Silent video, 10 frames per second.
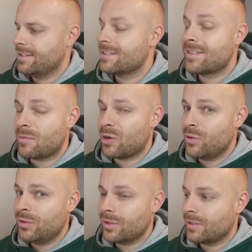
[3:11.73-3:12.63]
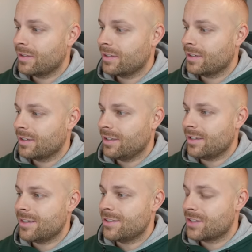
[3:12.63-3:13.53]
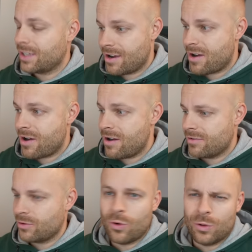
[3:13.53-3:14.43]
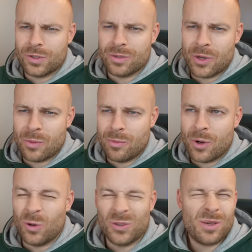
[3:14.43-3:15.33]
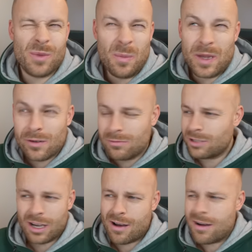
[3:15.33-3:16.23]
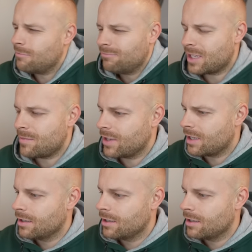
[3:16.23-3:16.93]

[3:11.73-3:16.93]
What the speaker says: Samochód is car or automobile, car, same thing.